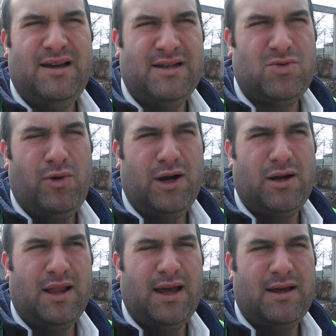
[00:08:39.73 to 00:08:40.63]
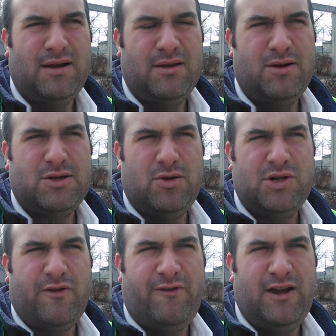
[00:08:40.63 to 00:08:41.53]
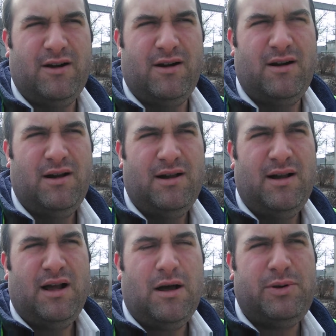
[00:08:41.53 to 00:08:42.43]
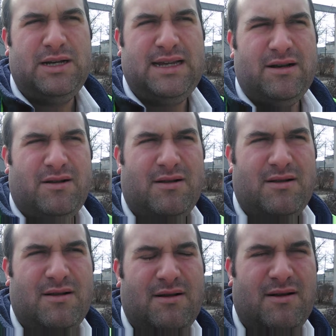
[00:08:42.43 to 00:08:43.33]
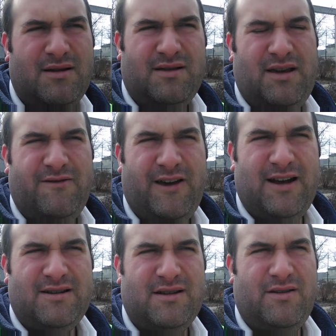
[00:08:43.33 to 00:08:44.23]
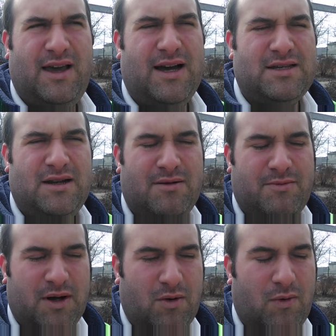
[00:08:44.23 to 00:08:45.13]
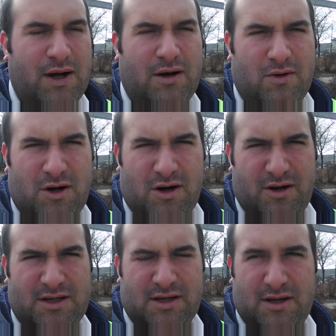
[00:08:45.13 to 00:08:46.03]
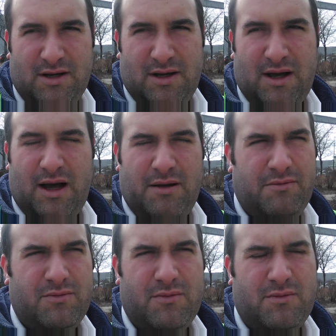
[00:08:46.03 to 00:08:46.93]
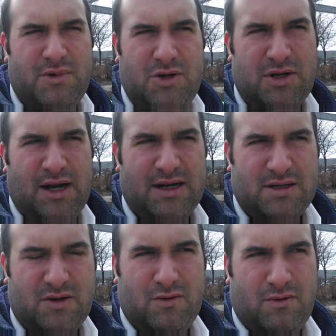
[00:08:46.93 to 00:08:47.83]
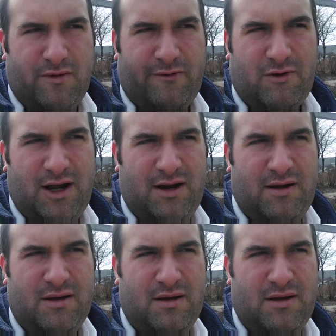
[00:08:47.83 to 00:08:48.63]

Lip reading: It's weird. Like, there's so much fear up until the event of the accident, but when it occurs, I'm usually not so afraid.